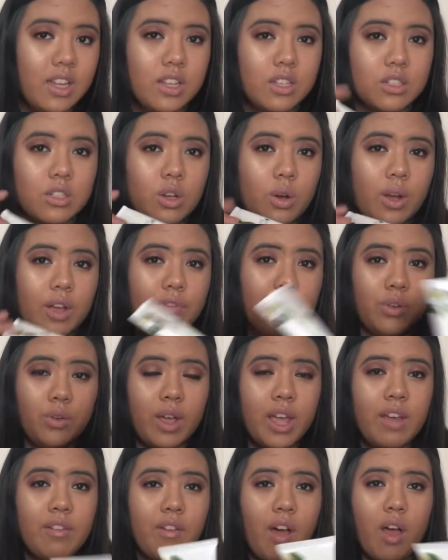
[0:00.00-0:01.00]
So if you
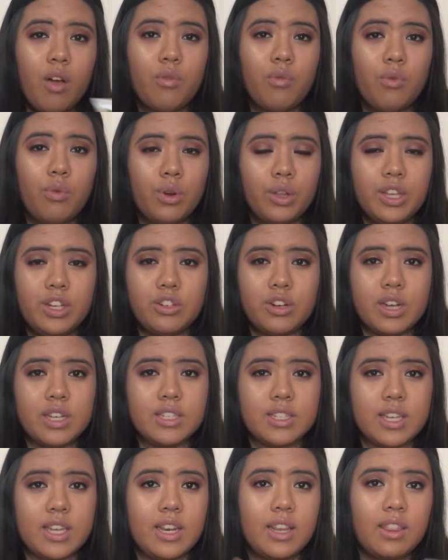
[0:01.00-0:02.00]
have really dry
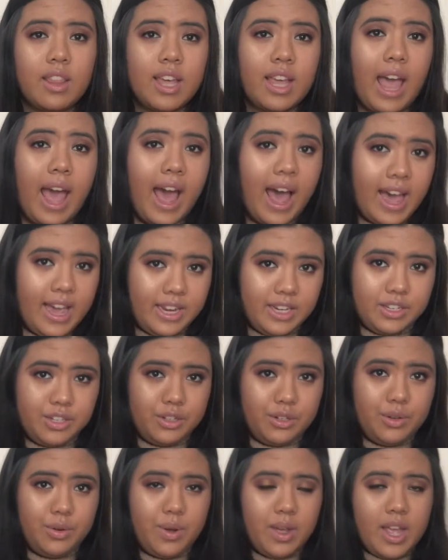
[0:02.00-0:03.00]
skin like I
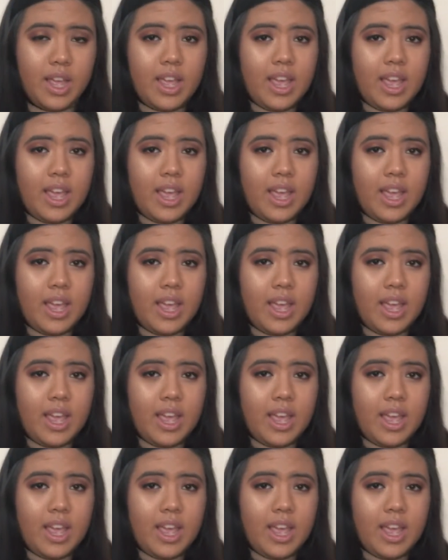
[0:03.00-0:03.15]
do,